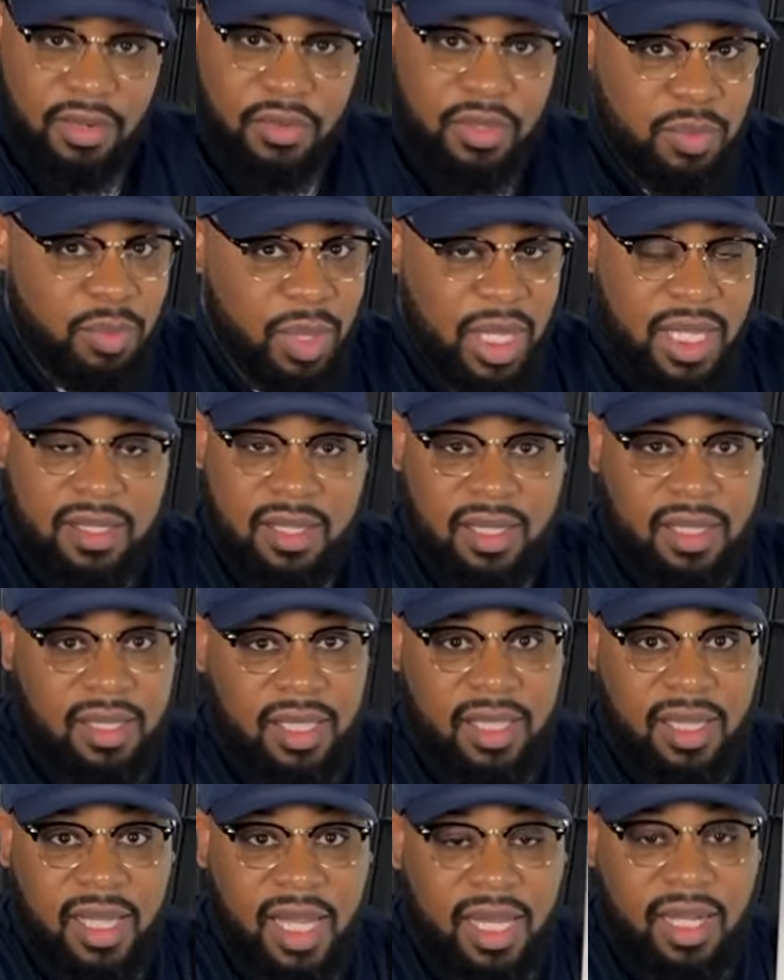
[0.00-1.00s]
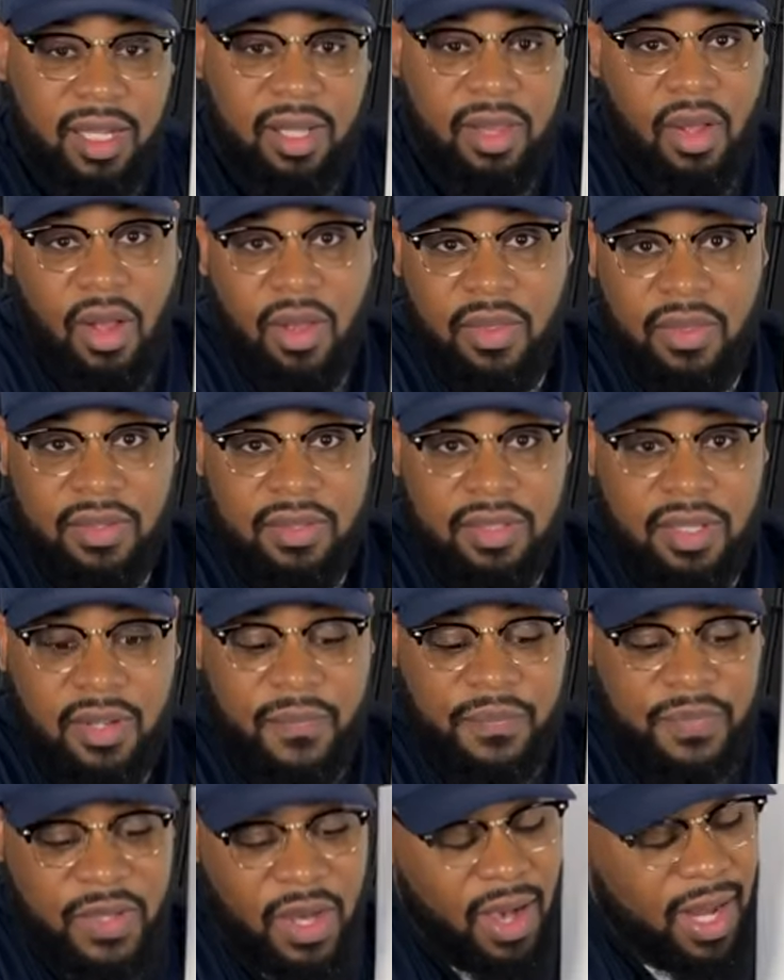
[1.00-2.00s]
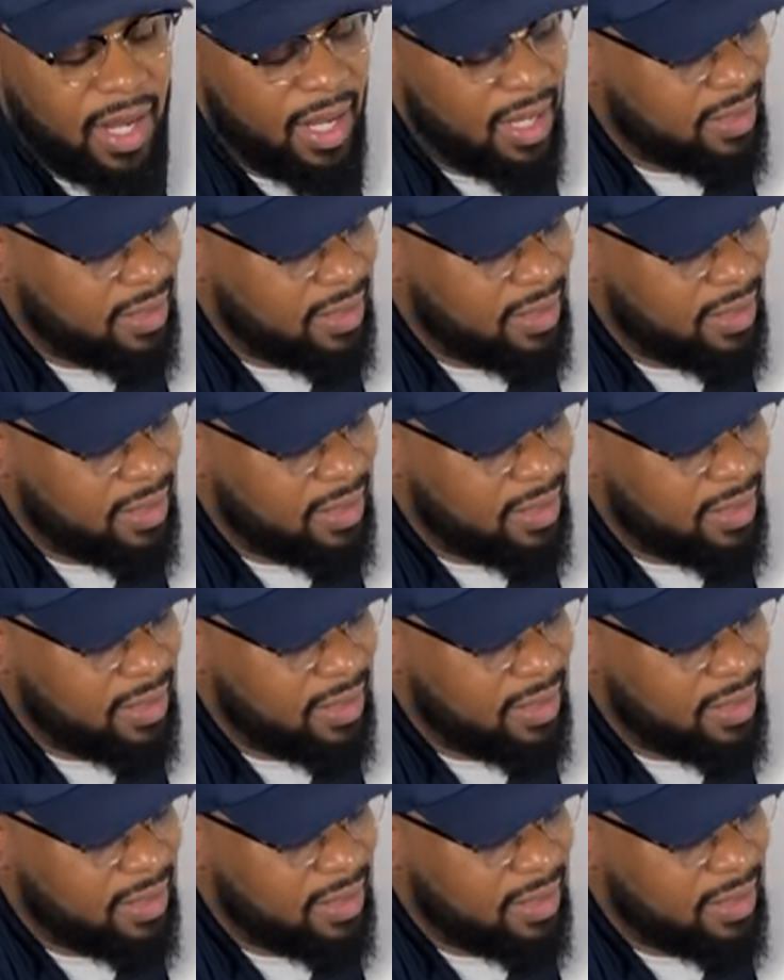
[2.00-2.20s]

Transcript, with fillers: it's basically like cloth. So, all right, guys,